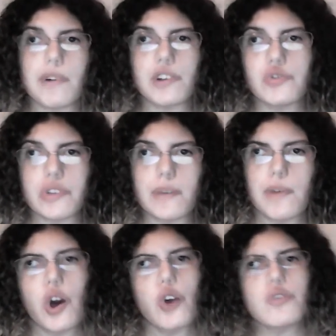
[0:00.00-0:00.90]
The
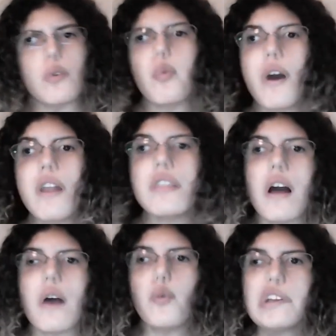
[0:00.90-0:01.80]
one now we
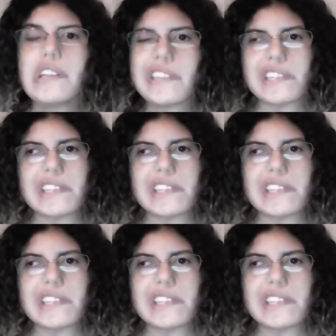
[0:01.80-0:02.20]
decide to make a